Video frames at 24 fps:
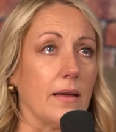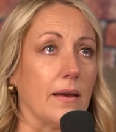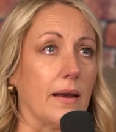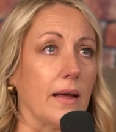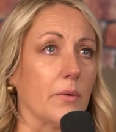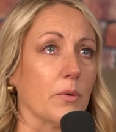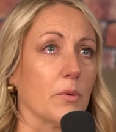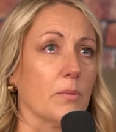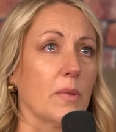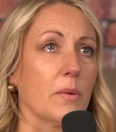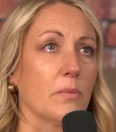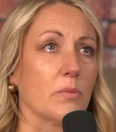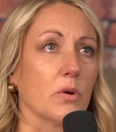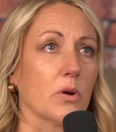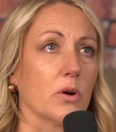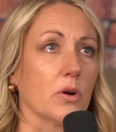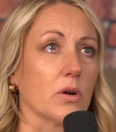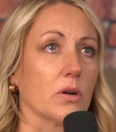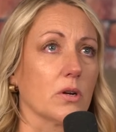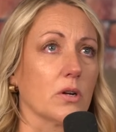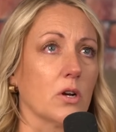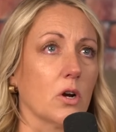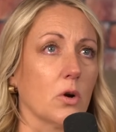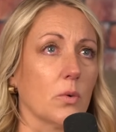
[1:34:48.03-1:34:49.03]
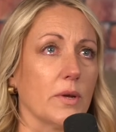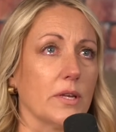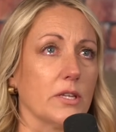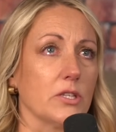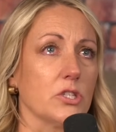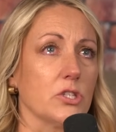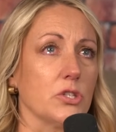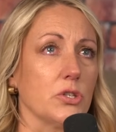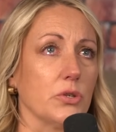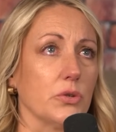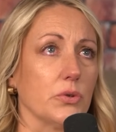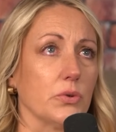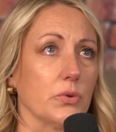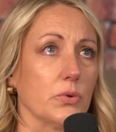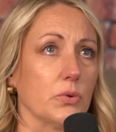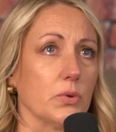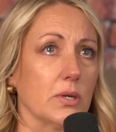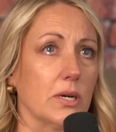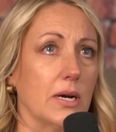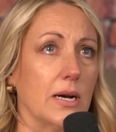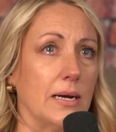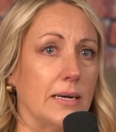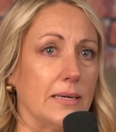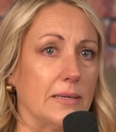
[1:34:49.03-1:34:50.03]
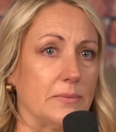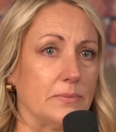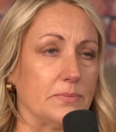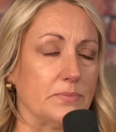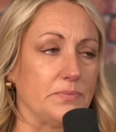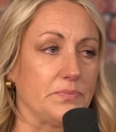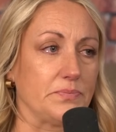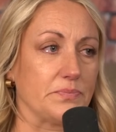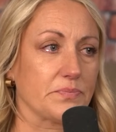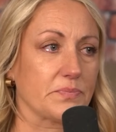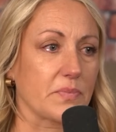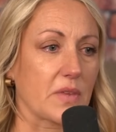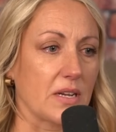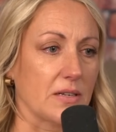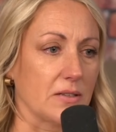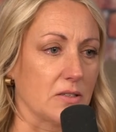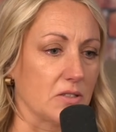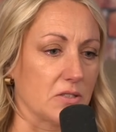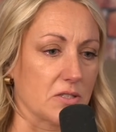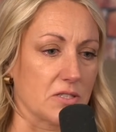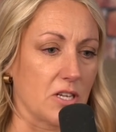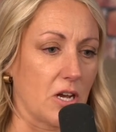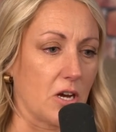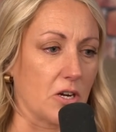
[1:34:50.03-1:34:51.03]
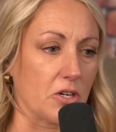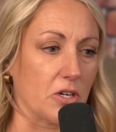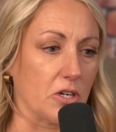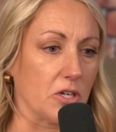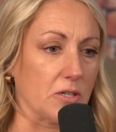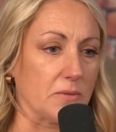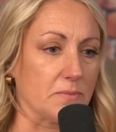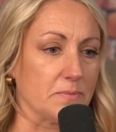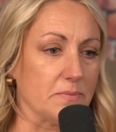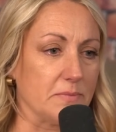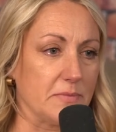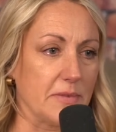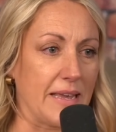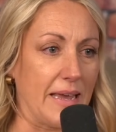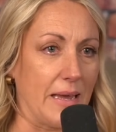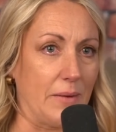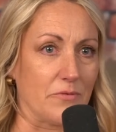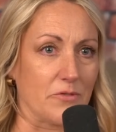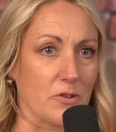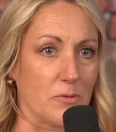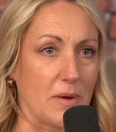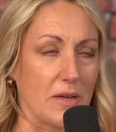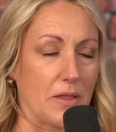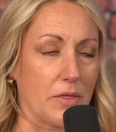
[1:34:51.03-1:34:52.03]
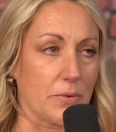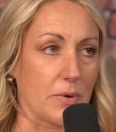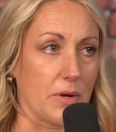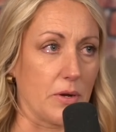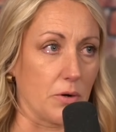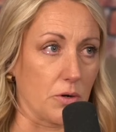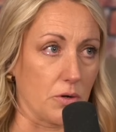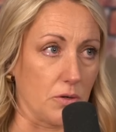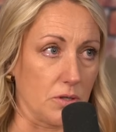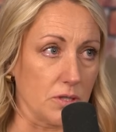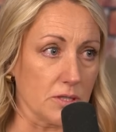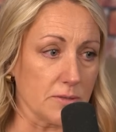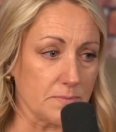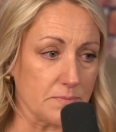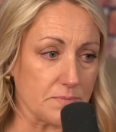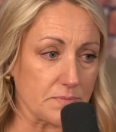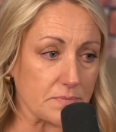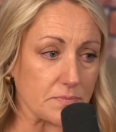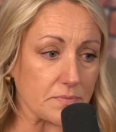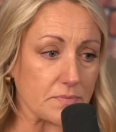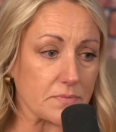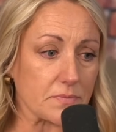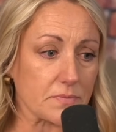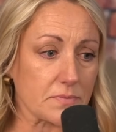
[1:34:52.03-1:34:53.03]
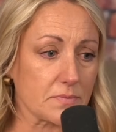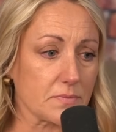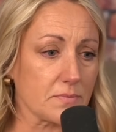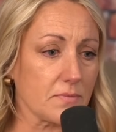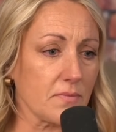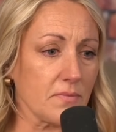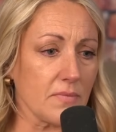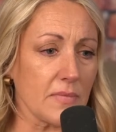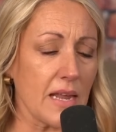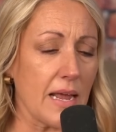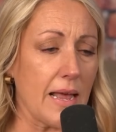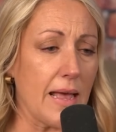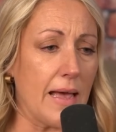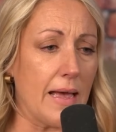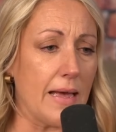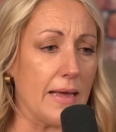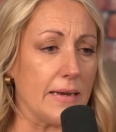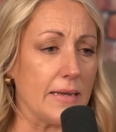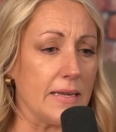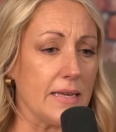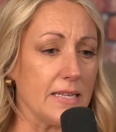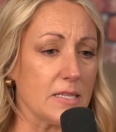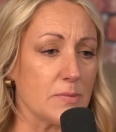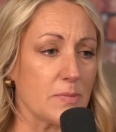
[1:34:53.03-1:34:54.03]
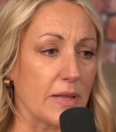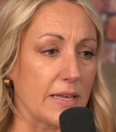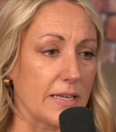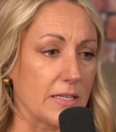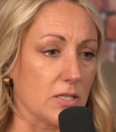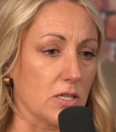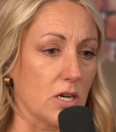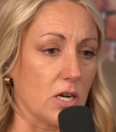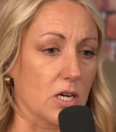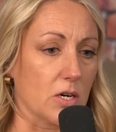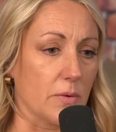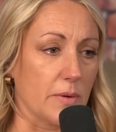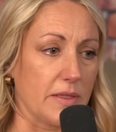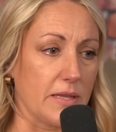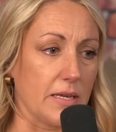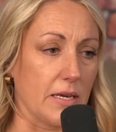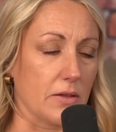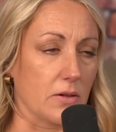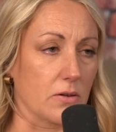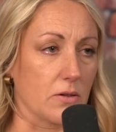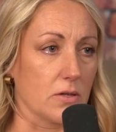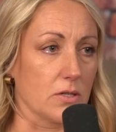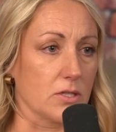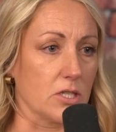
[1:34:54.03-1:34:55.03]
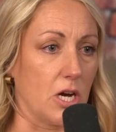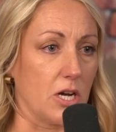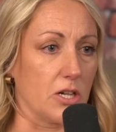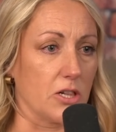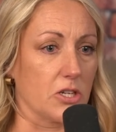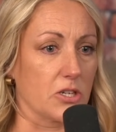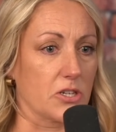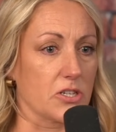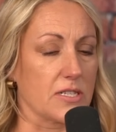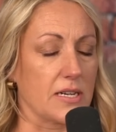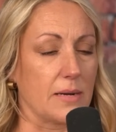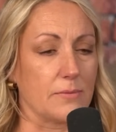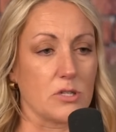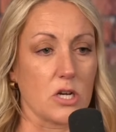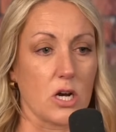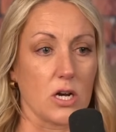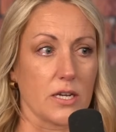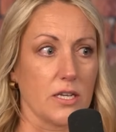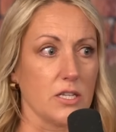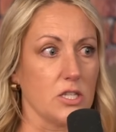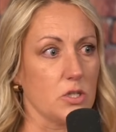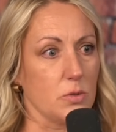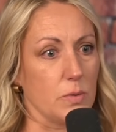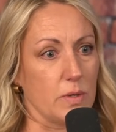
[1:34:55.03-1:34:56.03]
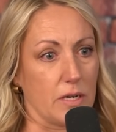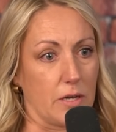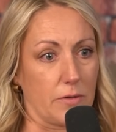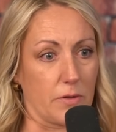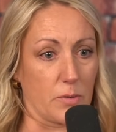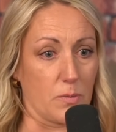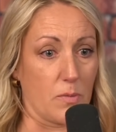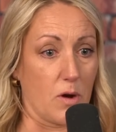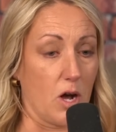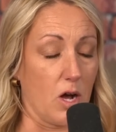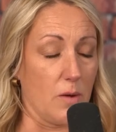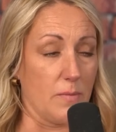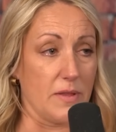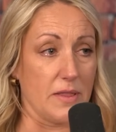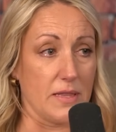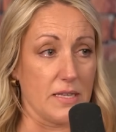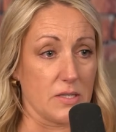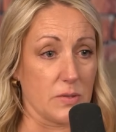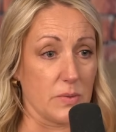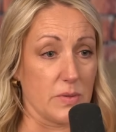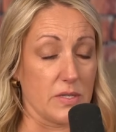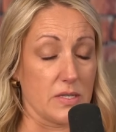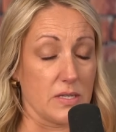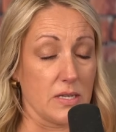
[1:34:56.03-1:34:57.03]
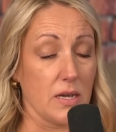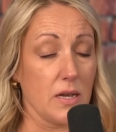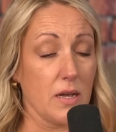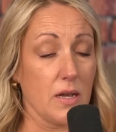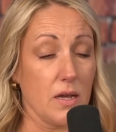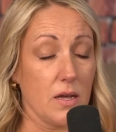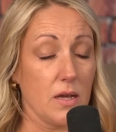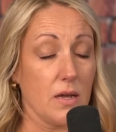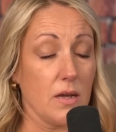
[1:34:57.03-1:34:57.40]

And I remember going to um, a little soccer game for my three year old and he's playing soccer with the other little toddlers and i'm talking to another mom and this was